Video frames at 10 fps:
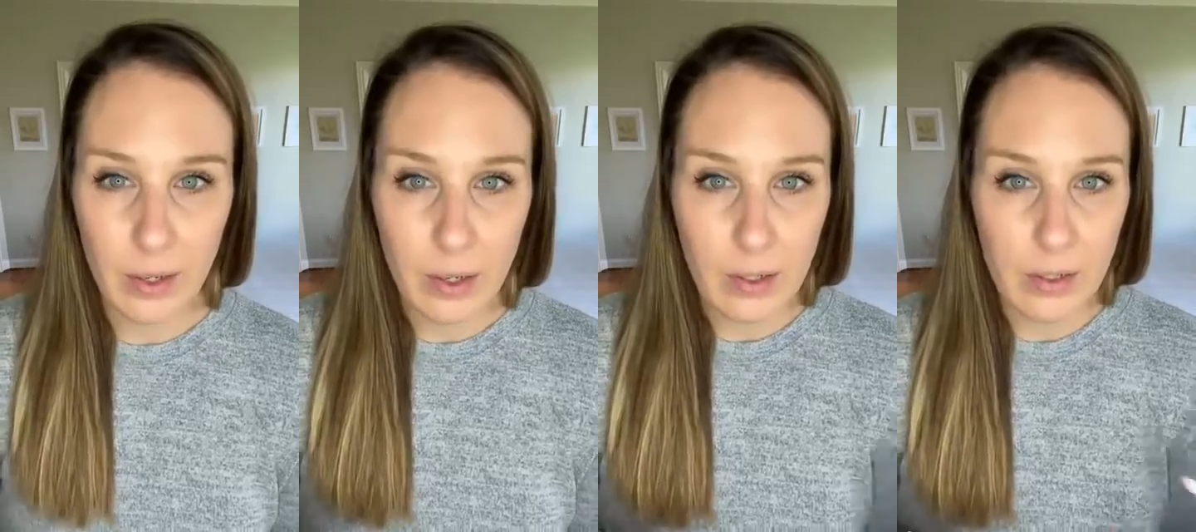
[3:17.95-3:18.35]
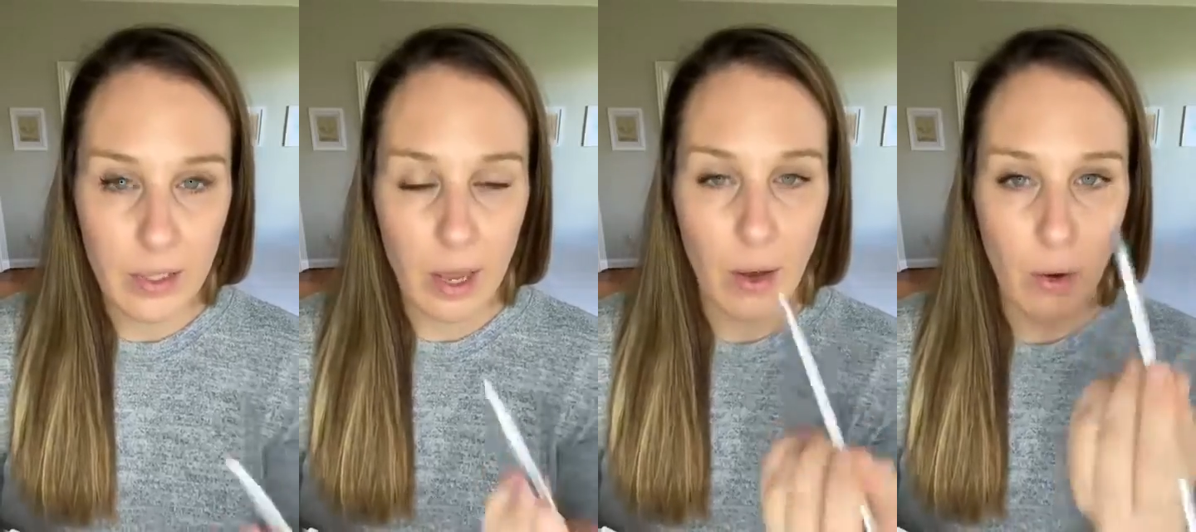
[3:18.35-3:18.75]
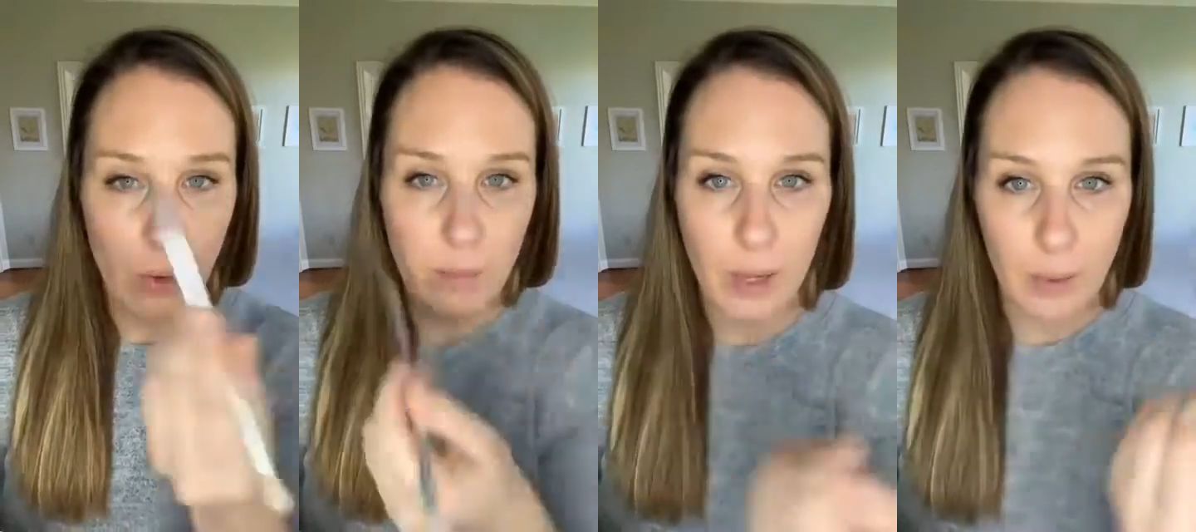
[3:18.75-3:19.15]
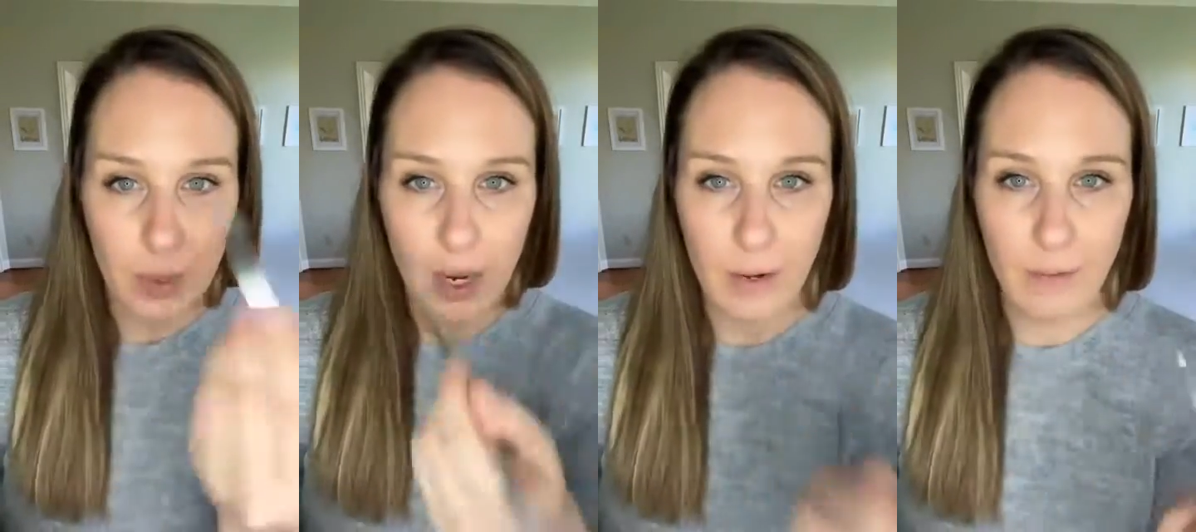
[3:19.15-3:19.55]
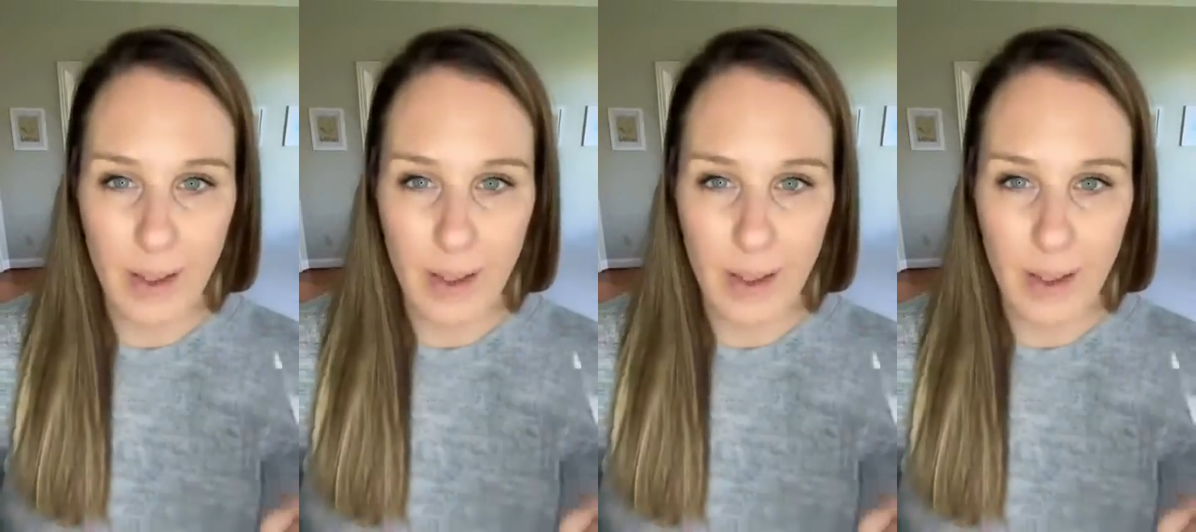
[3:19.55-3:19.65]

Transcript: So I'm kind of a